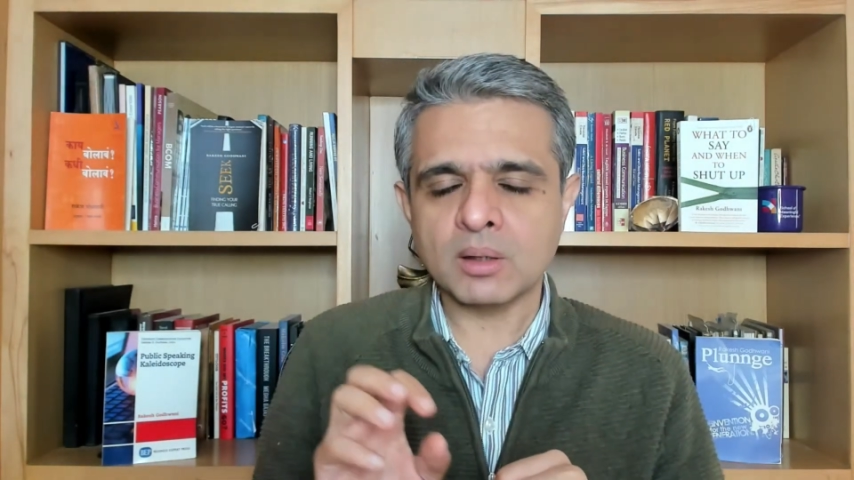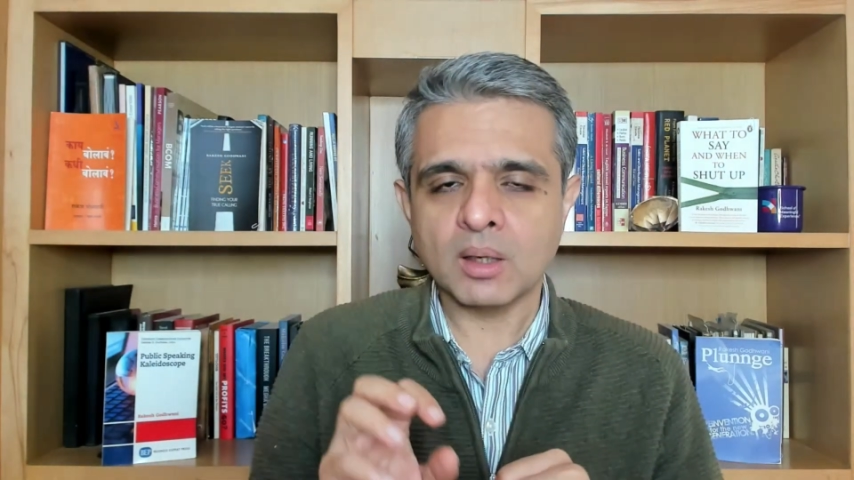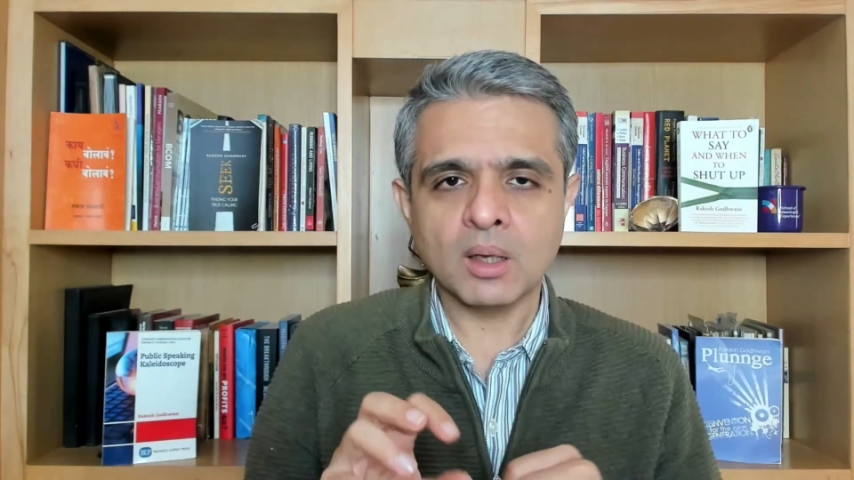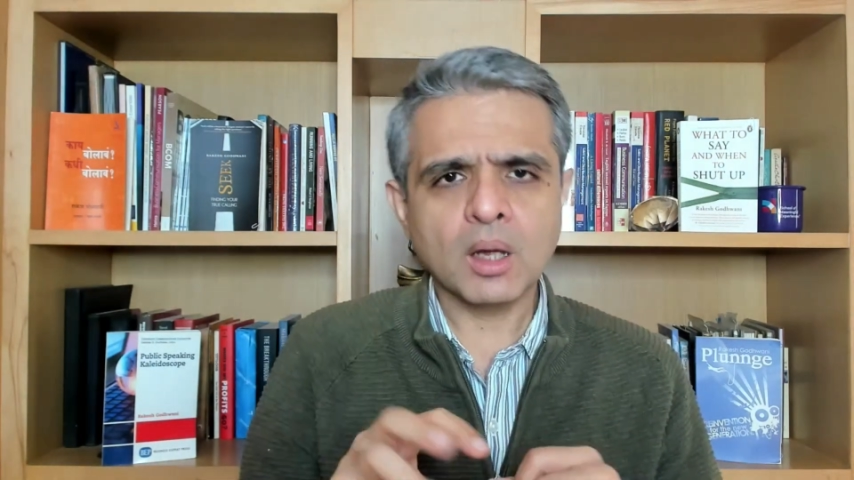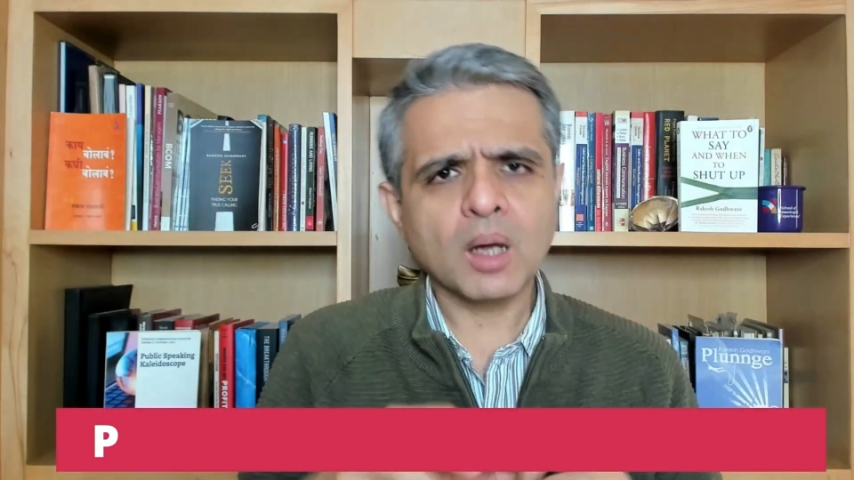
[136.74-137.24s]

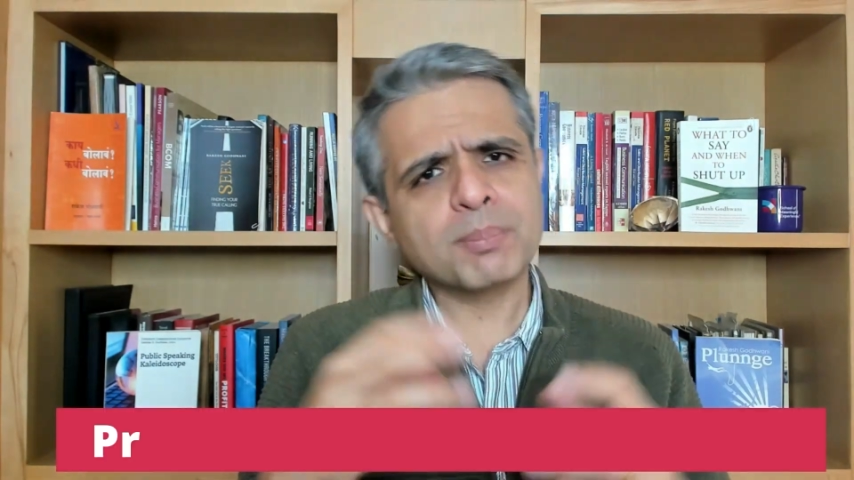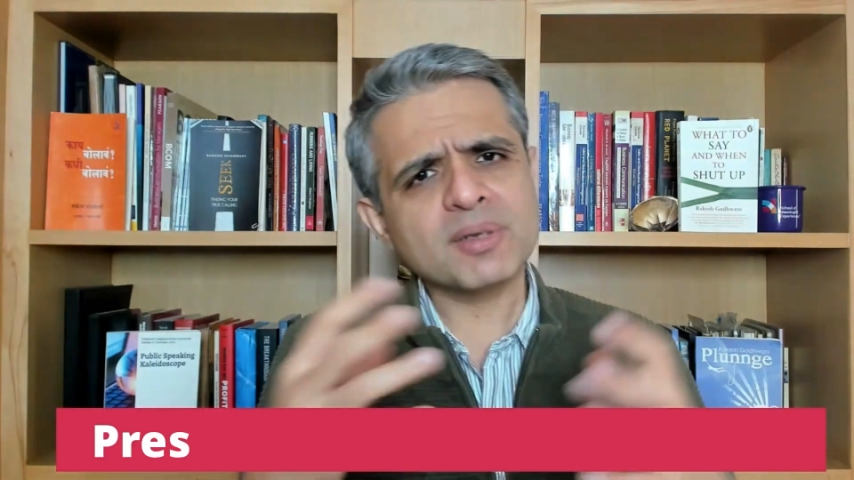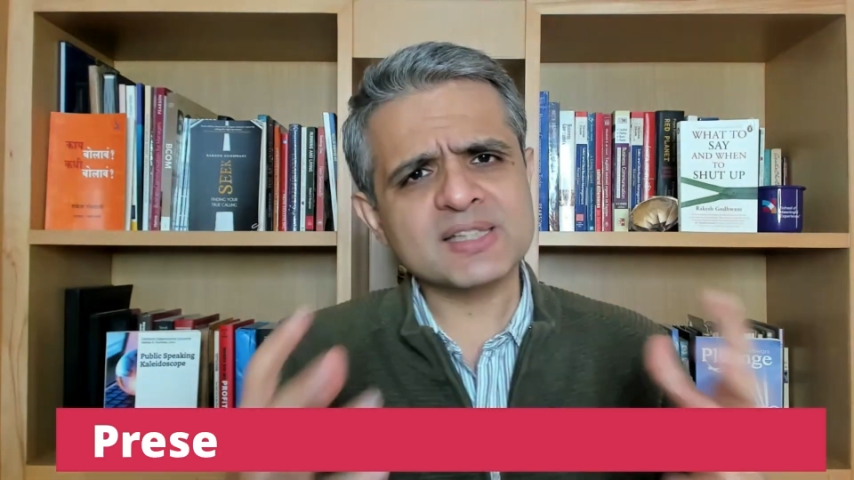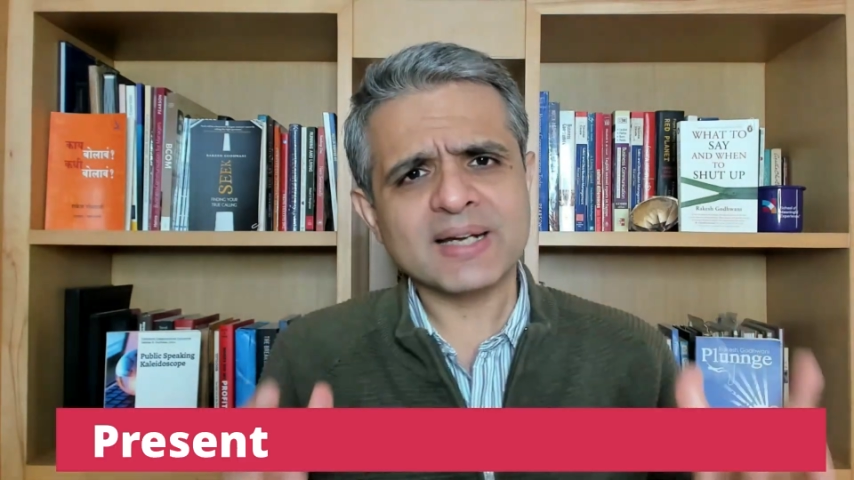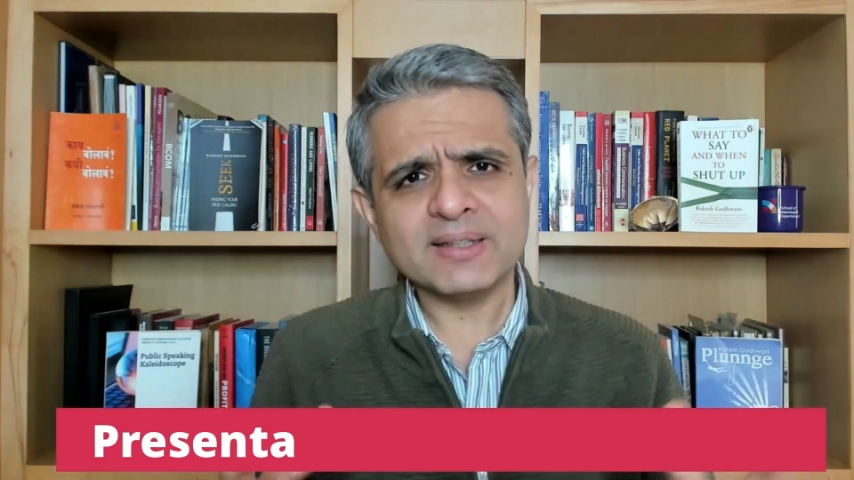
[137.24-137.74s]
a
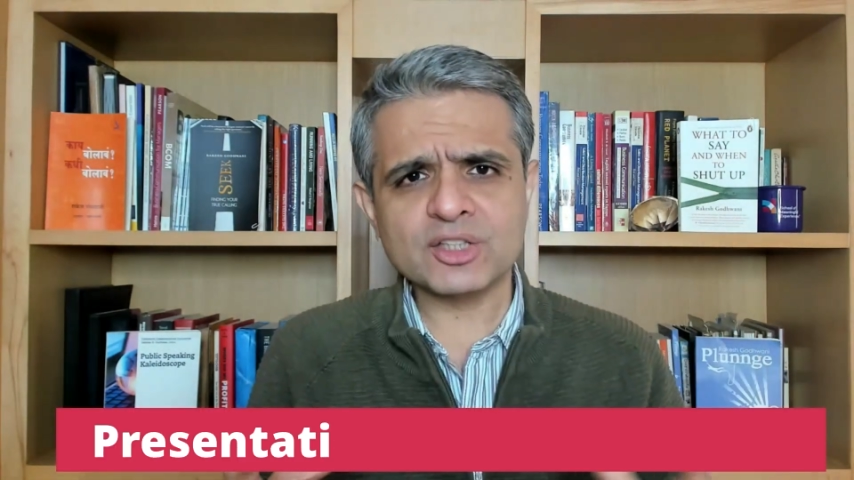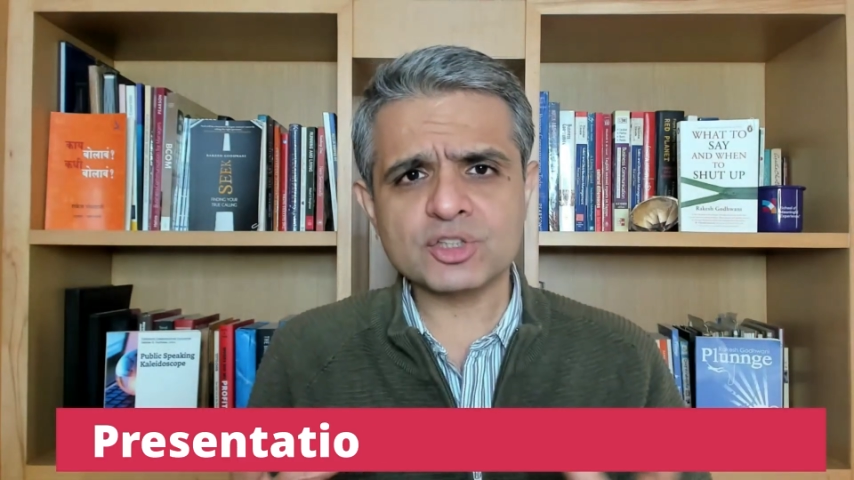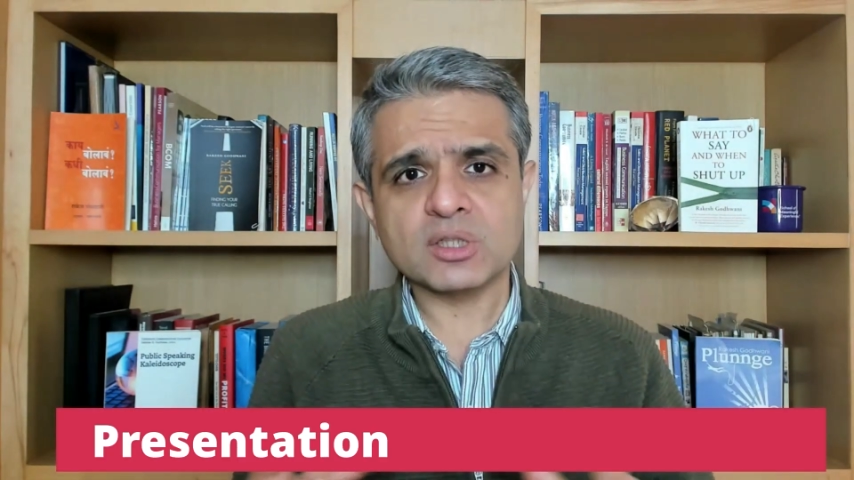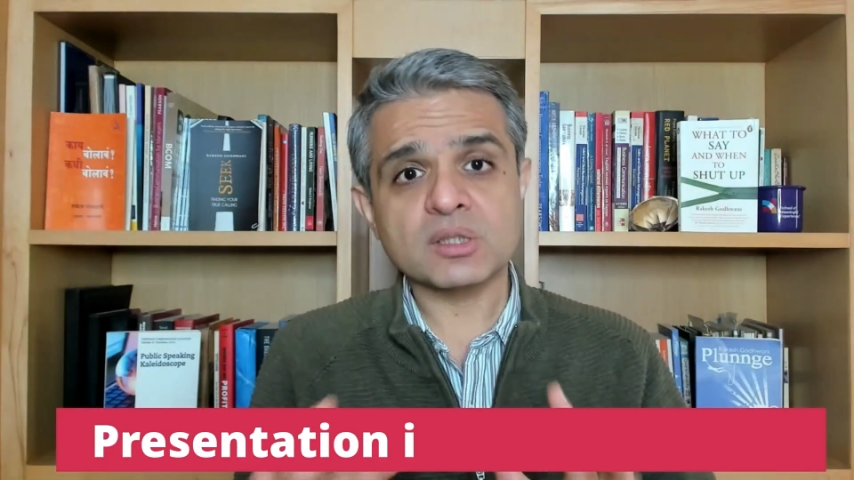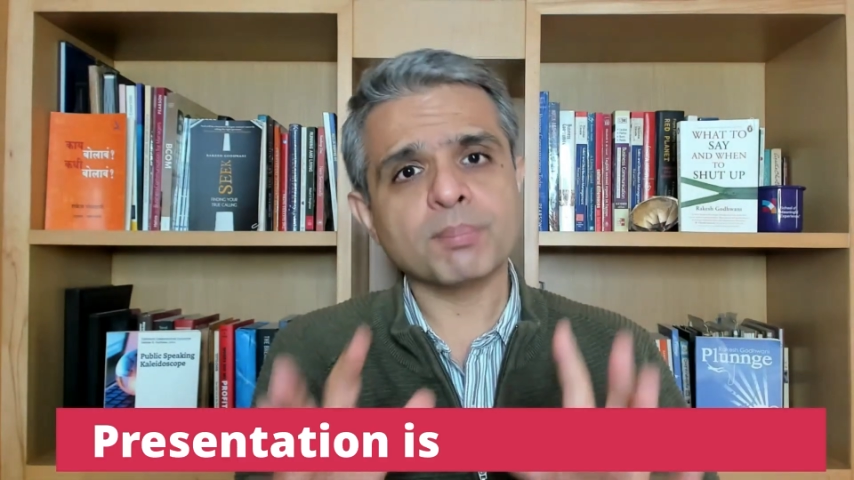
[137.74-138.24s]
presentation
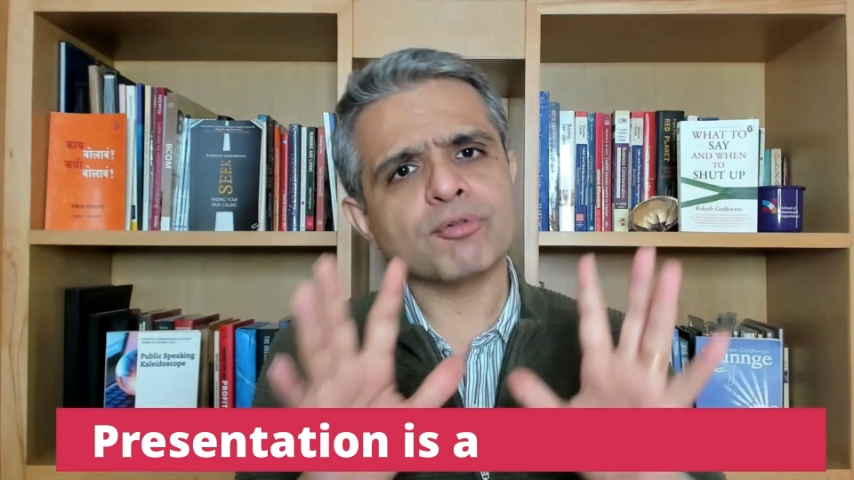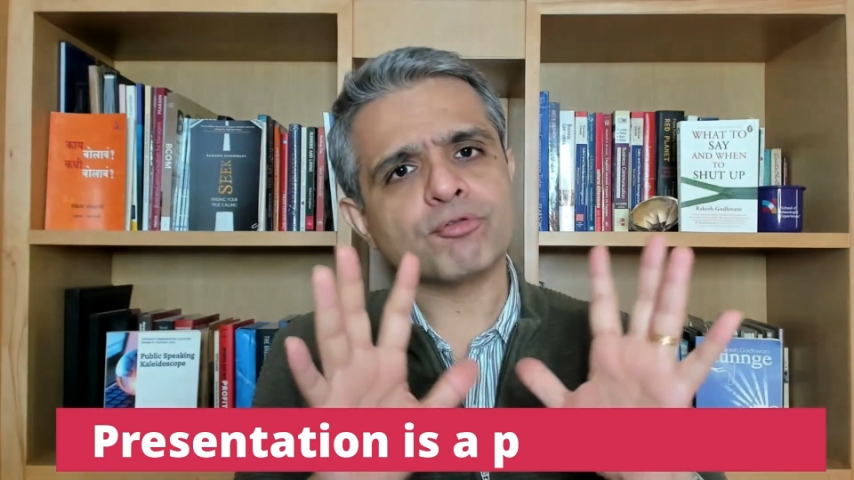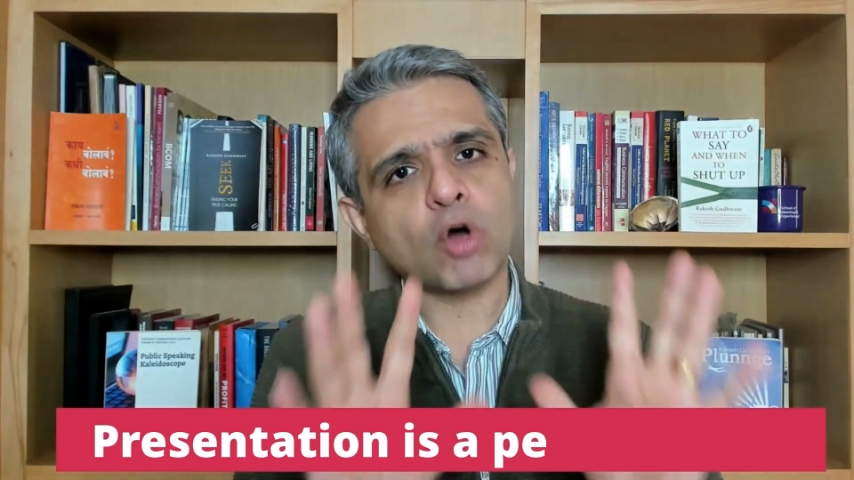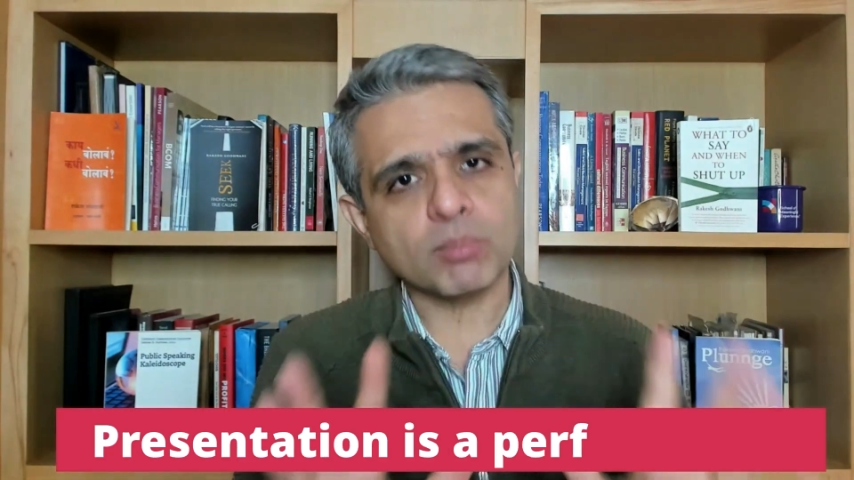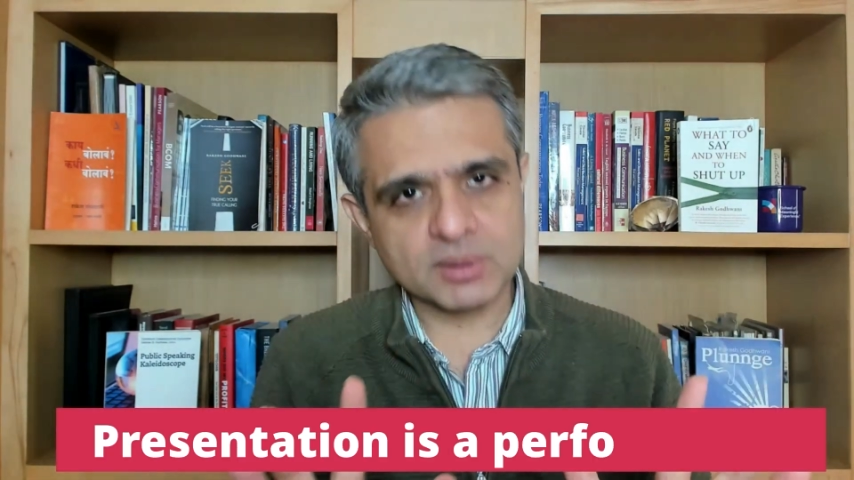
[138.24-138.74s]
is a
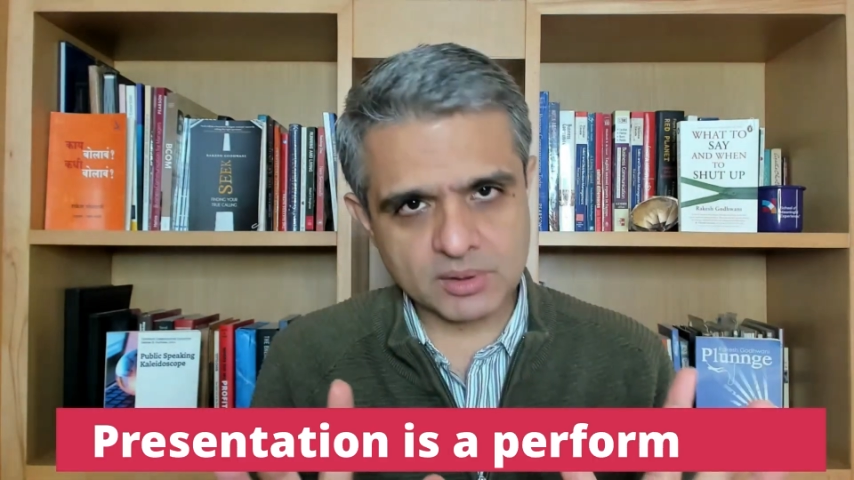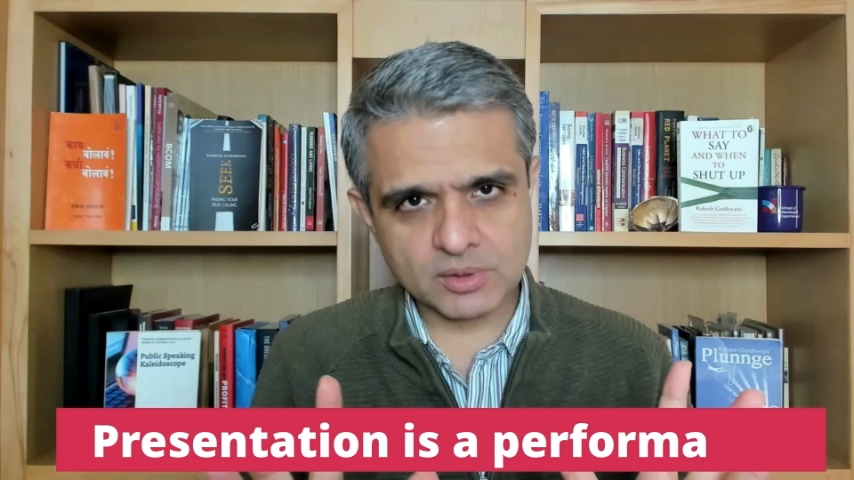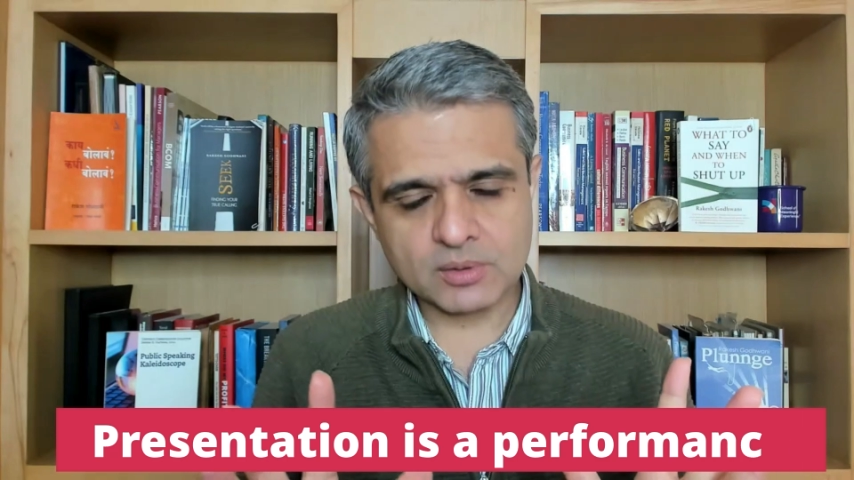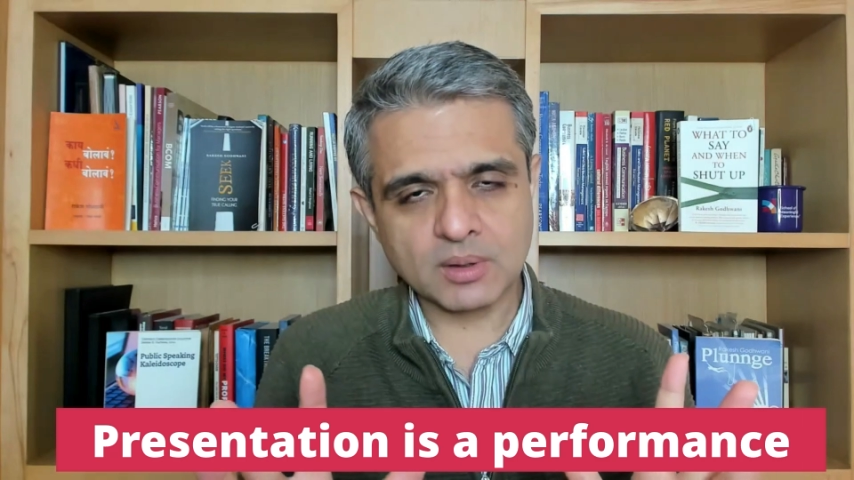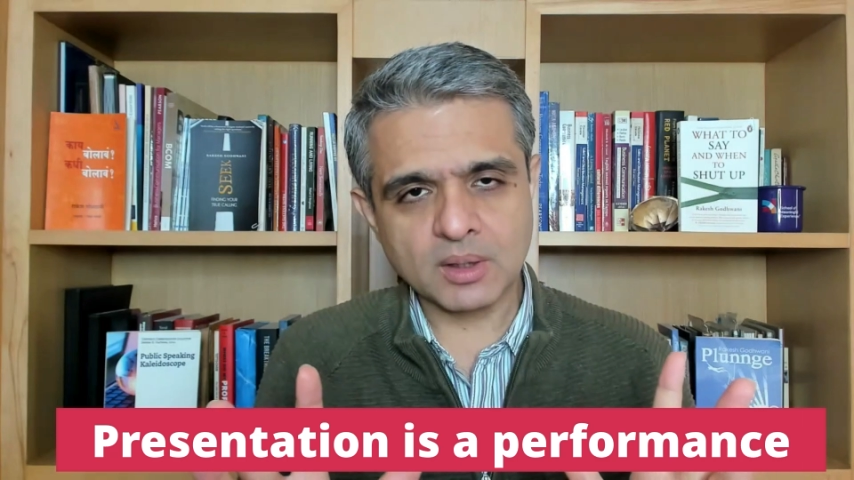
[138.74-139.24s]
performance.